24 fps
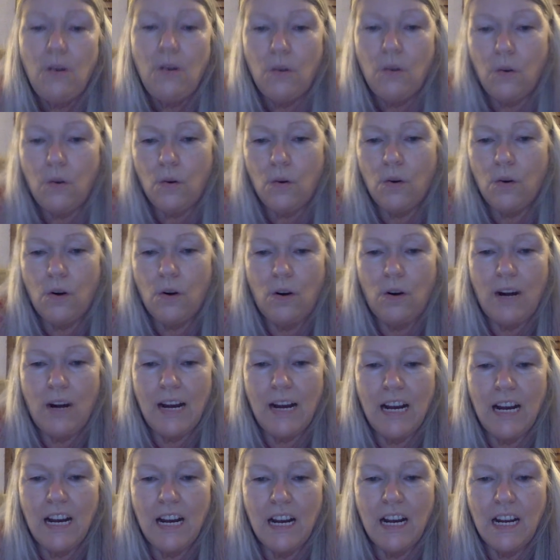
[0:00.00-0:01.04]
or
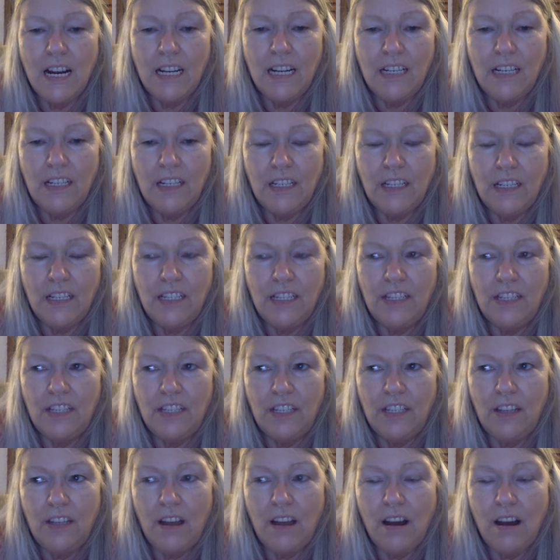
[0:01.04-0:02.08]
a
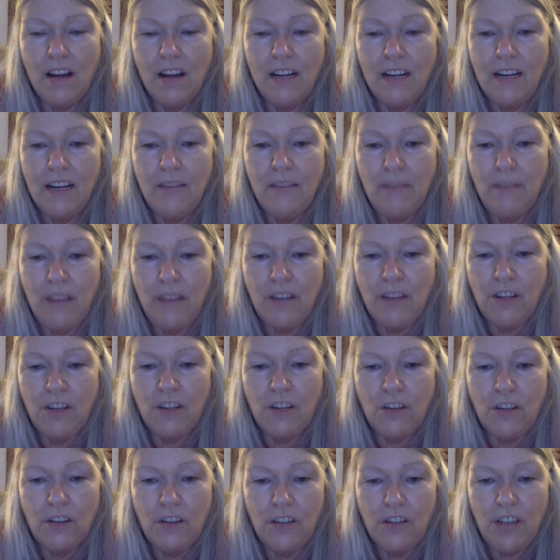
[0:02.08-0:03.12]
Haunted Mansion
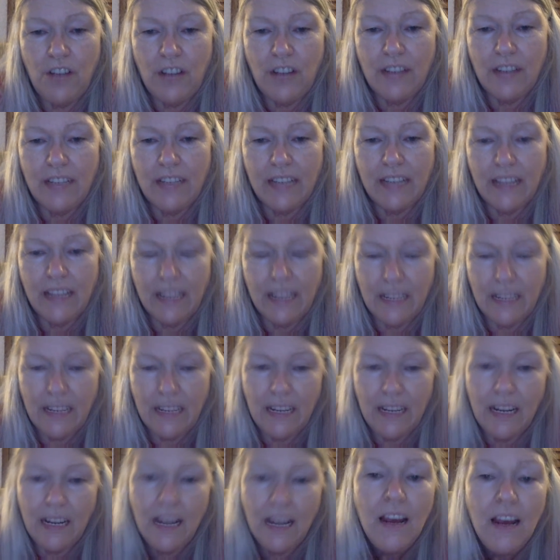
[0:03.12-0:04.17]
or a Jack
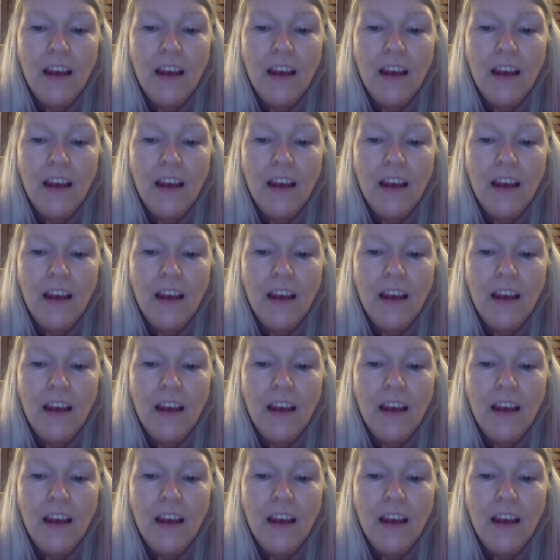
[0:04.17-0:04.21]
Skellington.